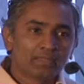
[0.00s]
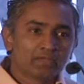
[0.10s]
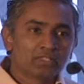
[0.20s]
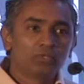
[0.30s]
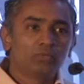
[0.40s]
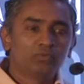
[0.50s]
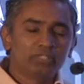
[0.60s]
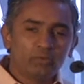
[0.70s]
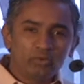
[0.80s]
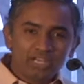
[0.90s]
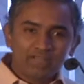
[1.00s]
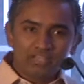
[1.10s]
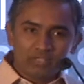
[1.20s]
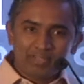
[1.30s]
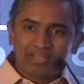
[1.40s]
So the only
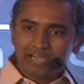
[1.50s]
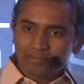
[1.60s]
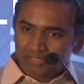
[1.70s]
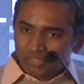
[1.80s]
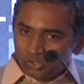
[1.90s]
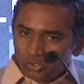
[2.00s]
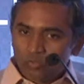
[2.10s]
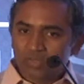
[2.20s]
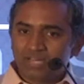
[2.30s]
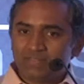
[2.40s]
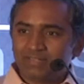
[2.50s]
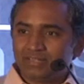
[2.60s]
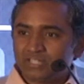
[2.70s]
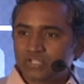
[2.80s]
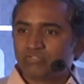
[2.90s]
way to be corrupt at the lower level
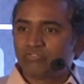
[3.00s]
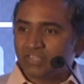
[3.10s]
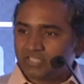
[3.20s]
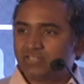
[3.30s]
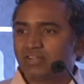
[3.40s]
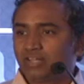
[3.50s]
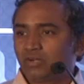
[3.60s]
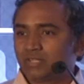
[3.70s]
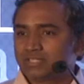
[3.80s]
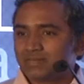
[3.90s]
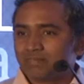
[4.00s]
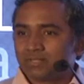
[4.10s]
is to fudge the records.